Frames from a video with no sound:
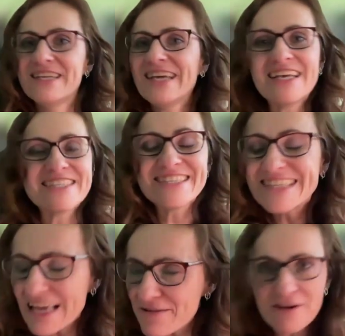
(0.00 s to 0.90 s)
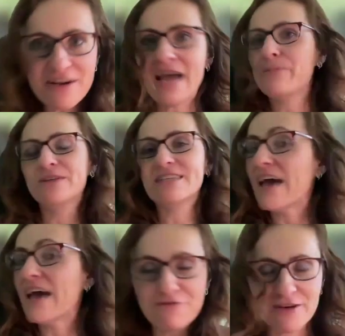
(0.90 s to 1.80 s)
It has never happened
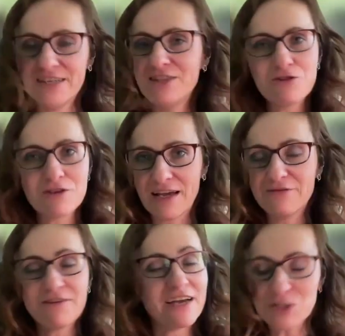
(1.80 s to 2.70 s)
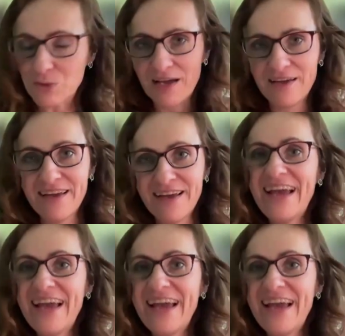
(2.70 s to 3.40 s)
ever in your life, I swear.